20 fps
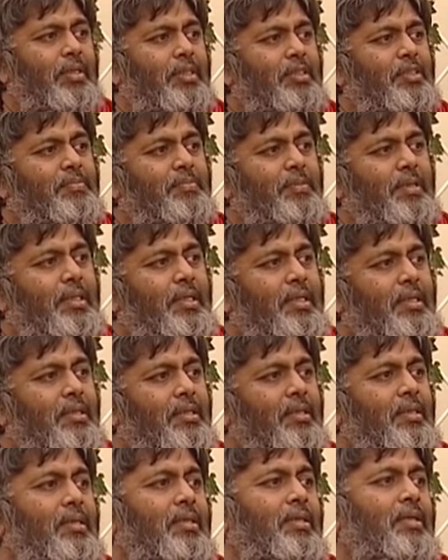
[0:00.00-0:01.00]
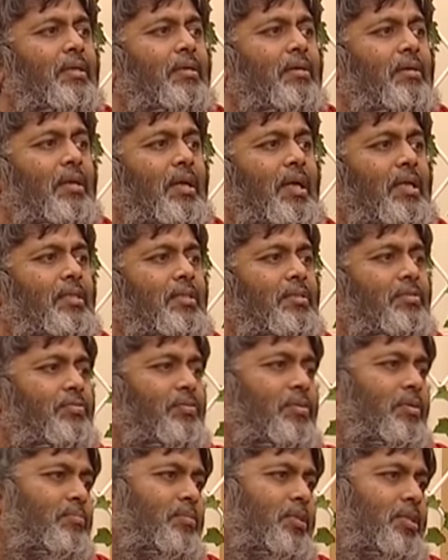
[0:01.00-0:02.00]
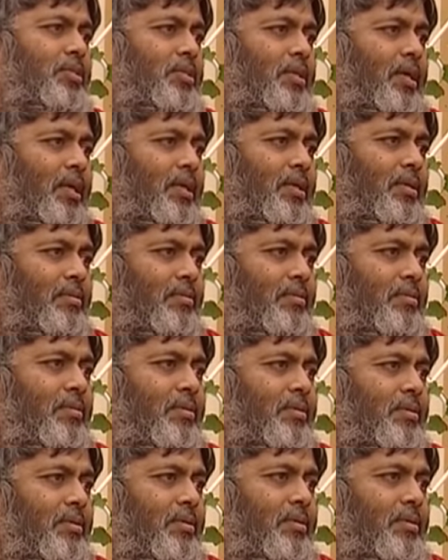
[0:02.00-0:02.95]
must begin right from the childhood.